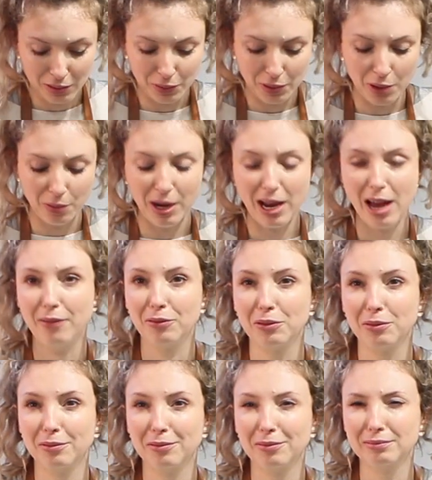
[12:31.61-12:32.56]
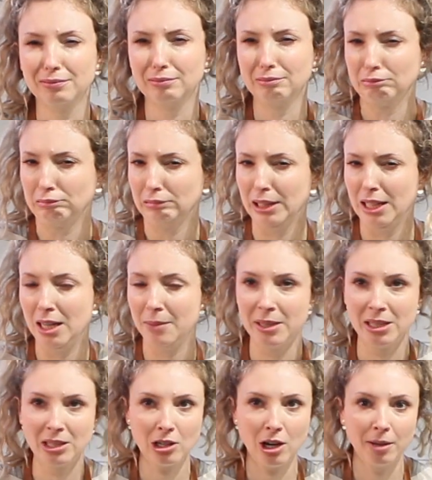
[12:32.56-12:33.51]
although I haven't really
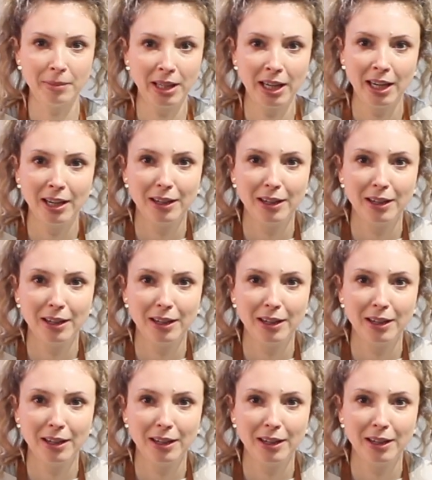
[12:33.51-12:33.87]
been timing it.